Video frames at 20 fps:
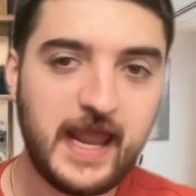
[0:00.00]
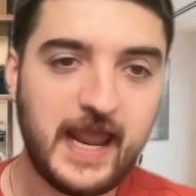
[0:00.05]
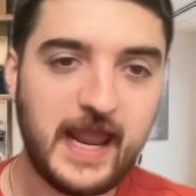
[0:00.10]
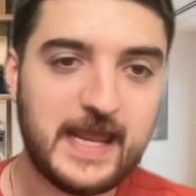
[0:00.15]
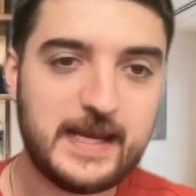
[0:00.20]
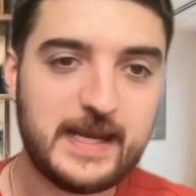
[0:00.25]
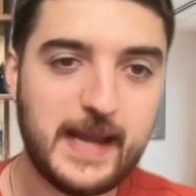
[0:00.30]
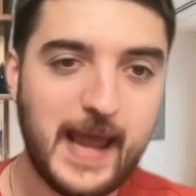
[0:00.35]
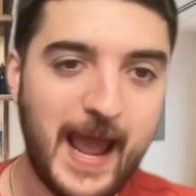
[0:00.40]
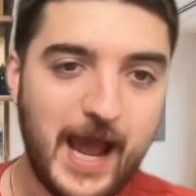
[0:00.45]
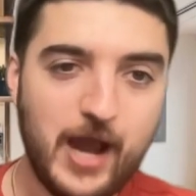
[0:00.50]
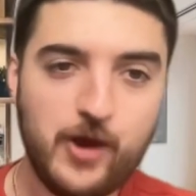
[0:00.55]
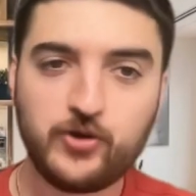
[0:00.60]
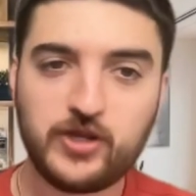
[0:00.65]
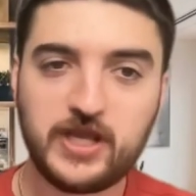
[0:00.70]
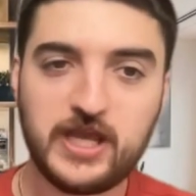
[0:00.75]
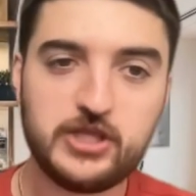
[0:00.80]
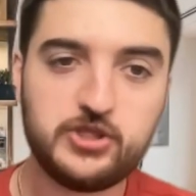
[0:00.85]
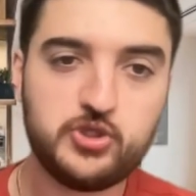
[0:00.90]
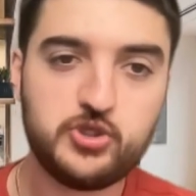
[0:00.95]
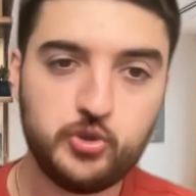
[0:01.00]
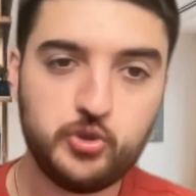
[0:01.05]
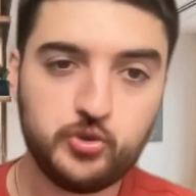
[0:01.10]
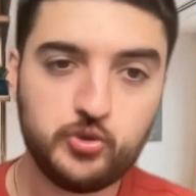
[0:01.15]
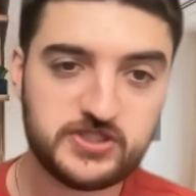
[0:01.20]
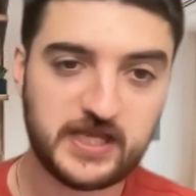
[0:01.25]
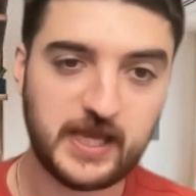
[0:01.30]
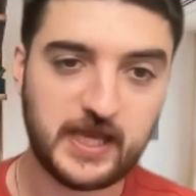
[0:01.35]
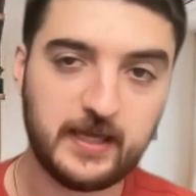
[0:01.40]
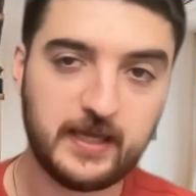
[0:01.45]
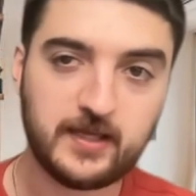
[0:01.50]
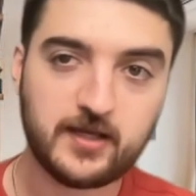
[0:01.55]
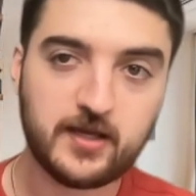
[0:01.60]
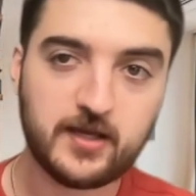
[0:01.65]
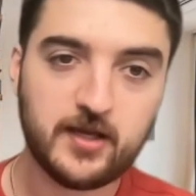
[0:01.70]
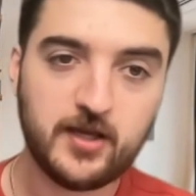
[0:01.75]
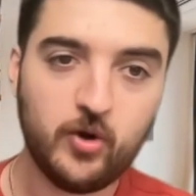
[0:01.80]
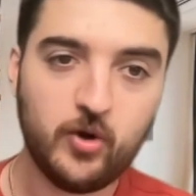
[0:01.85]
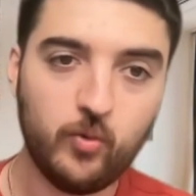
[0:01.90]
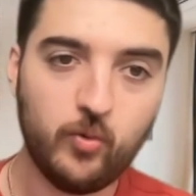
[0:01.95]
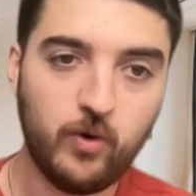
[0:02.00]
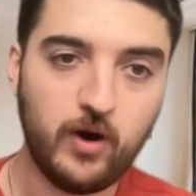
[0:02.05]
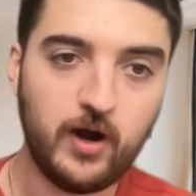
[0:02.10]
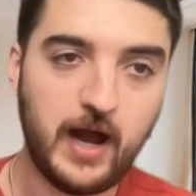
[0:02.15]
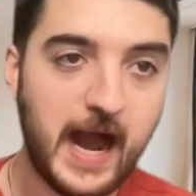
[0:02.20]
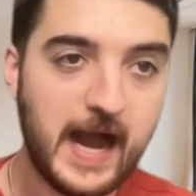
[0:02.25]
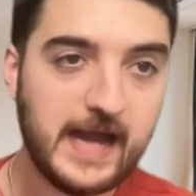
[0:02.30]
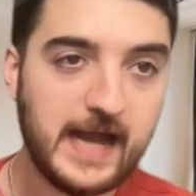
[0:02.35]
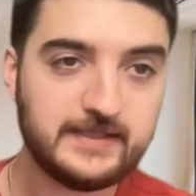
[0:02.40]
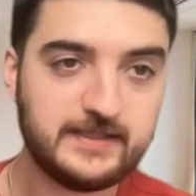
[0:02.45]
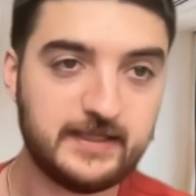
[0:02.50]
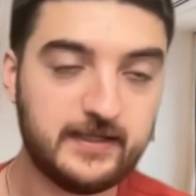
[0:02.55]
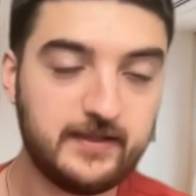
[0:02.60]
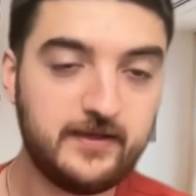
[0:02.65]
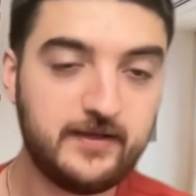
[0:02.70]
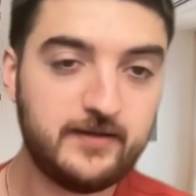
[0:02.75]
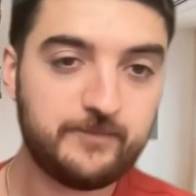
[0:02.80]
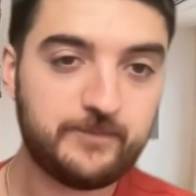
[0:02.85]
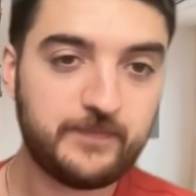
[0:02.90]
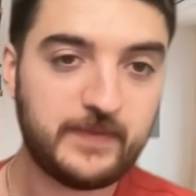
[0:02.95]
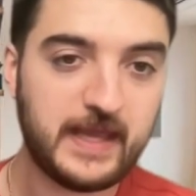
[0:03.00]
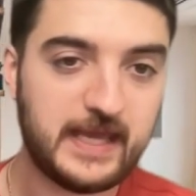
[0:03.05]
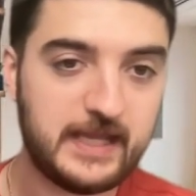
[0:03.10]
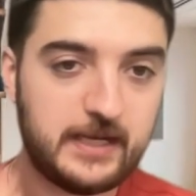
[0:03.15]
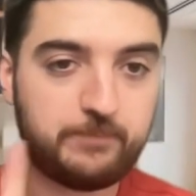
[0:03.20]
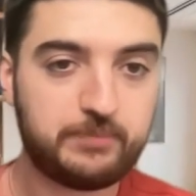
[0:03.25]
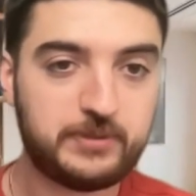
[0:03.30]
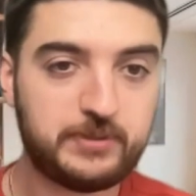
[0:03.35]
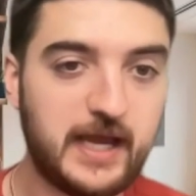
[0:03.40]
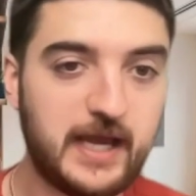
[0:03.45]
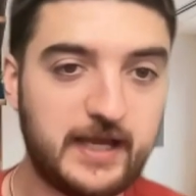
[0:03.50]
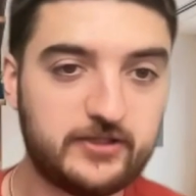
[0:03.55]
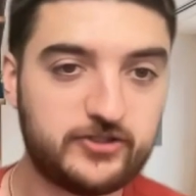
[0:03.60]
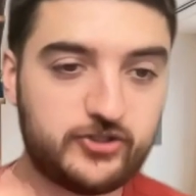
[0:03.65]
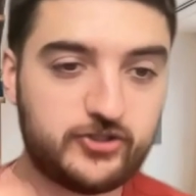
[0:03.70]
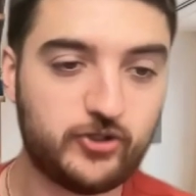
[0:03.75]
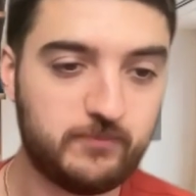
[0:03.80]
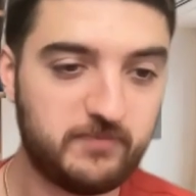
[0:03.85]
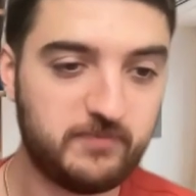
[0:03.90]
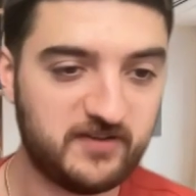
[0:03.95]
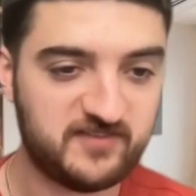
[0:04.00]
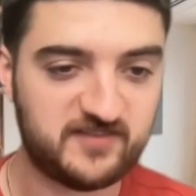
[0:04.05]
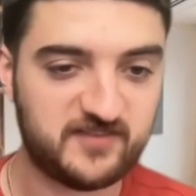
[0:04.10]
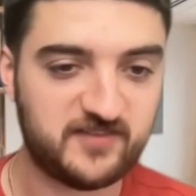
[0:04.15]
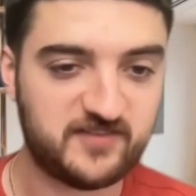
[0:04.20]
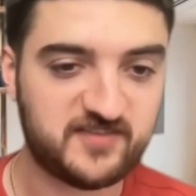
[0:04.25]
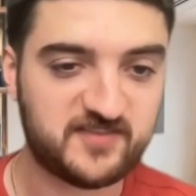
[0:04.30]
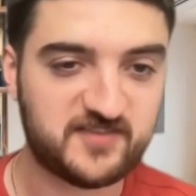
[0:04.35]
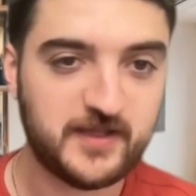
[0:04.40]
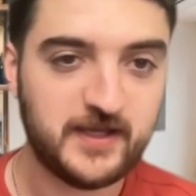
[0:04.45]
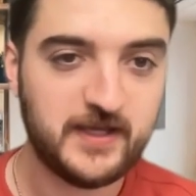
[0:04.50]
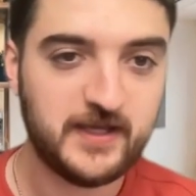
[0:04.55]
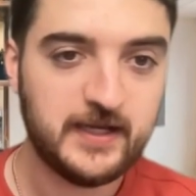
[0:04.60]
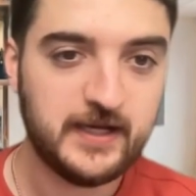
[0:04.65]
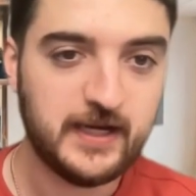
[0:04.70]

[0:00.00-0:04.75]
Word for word: And how can you take what I did and apply it to your business?